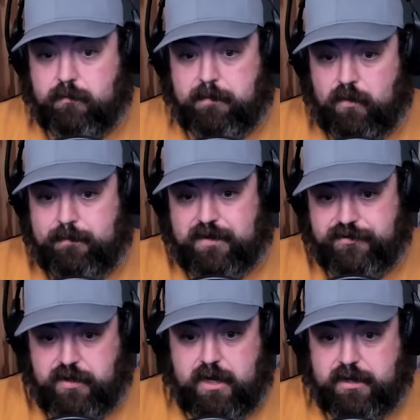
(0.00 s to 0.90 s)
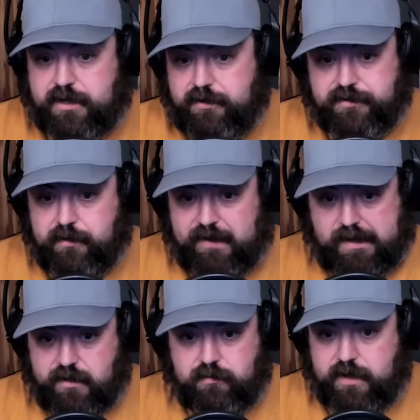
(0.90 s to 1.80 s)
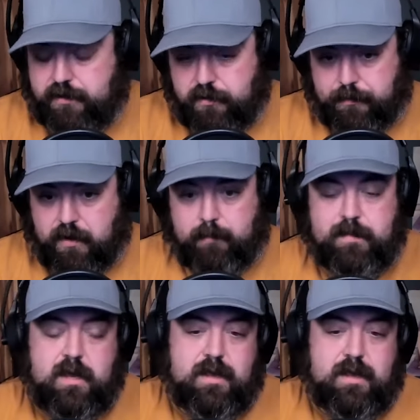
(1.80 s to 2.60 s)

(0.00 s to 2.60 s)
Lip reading: through my point because you can't contain yourself, I could do that. No problem.